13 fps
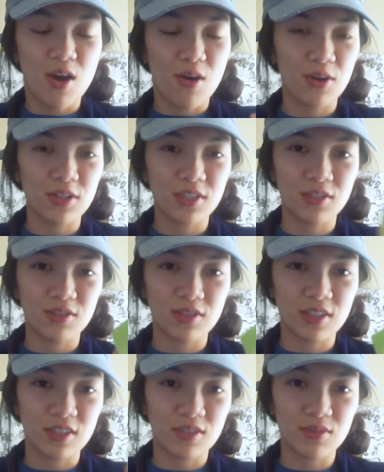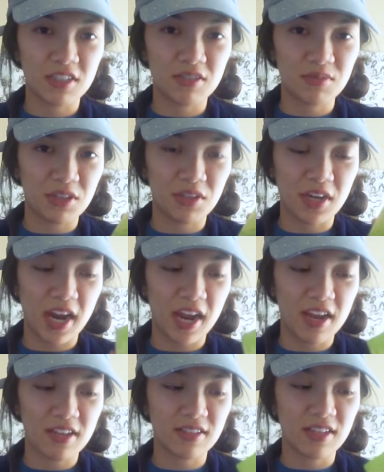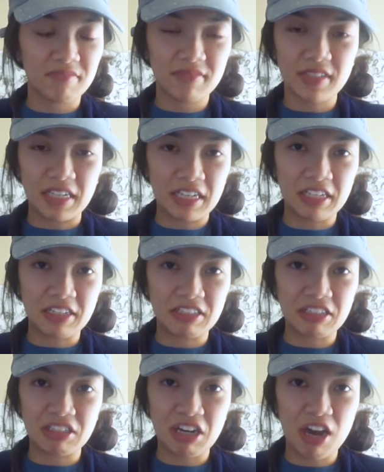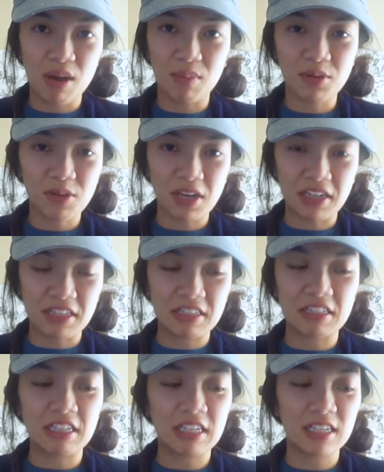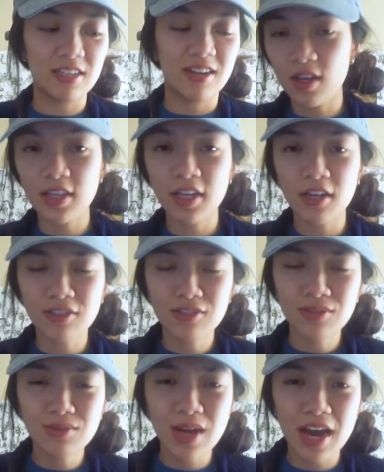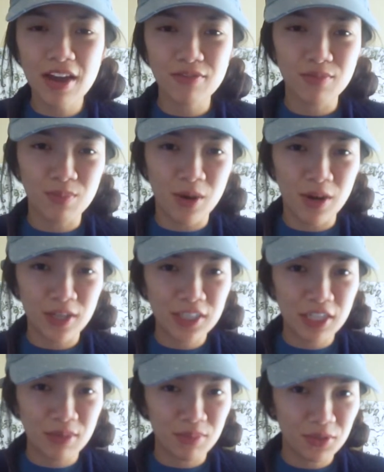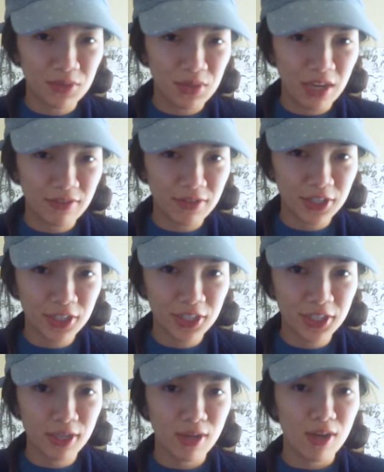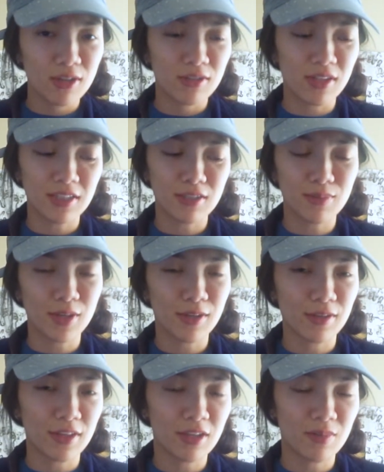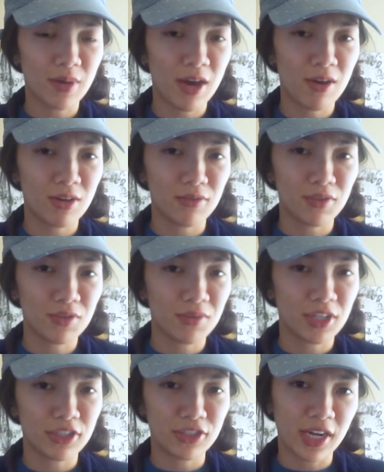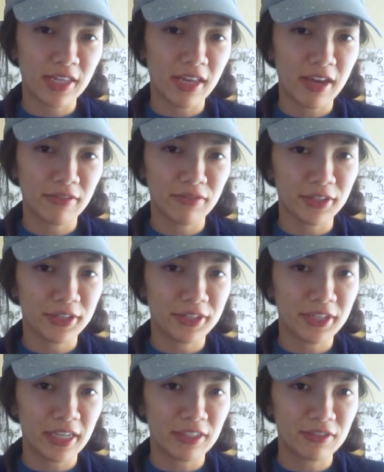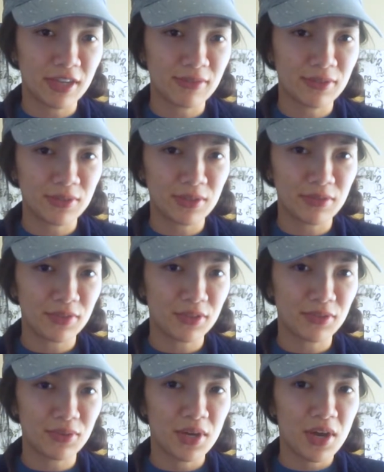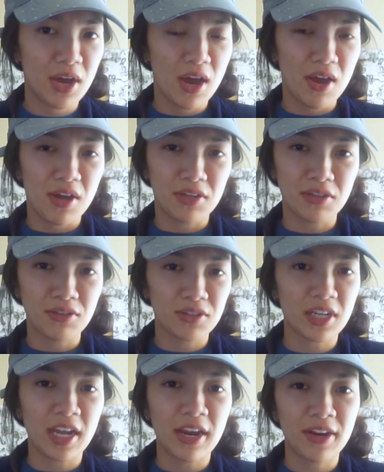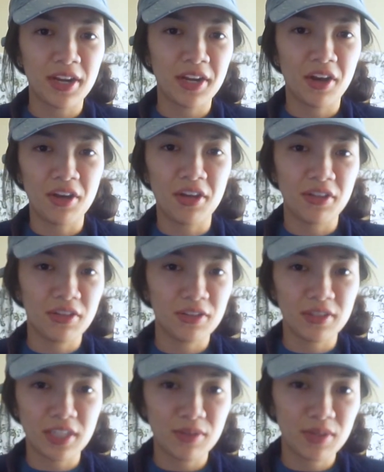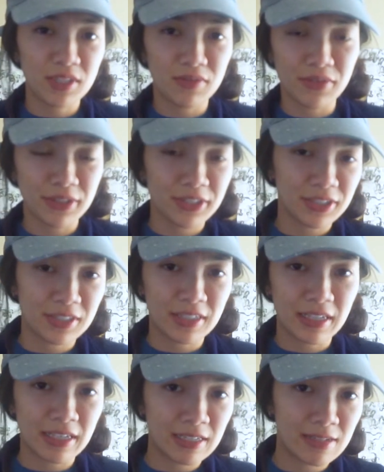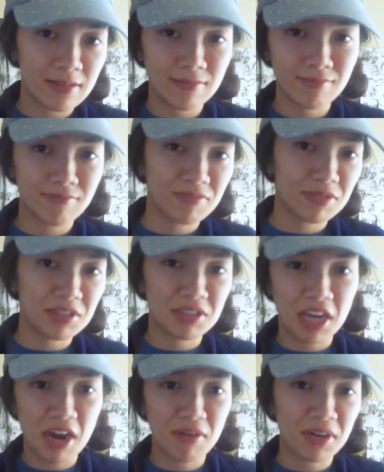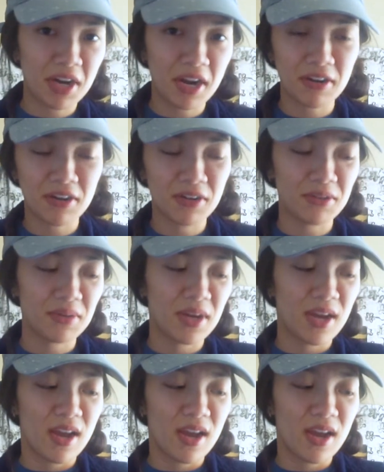or just use this with your hands. It does the job. You get clean. They also have bar shampoo, I've heard, so that's something to think about if you want to try that for your next travel. If you usually carry other liquids for your skin shower, I don't know,